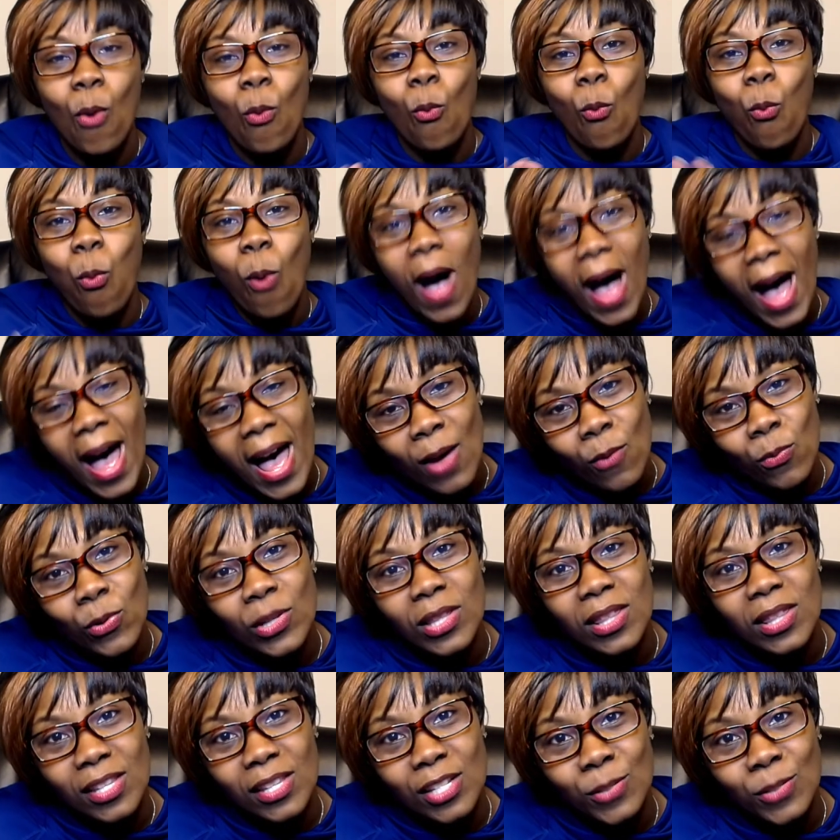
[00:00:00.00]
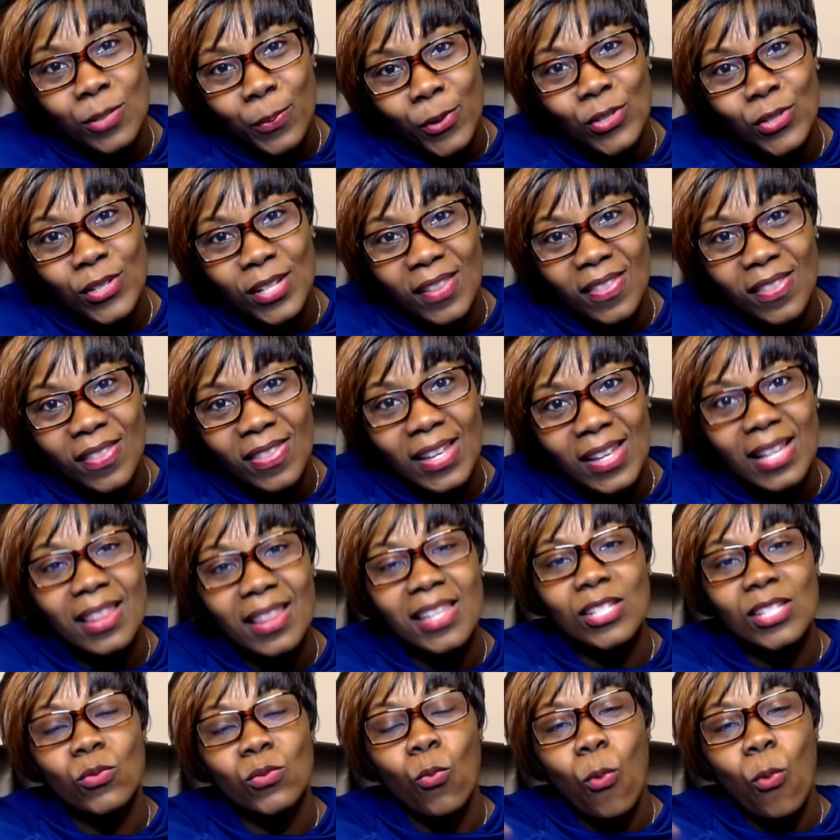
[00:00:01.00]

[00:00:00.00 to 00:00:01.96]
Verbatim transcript: Why would this person think this?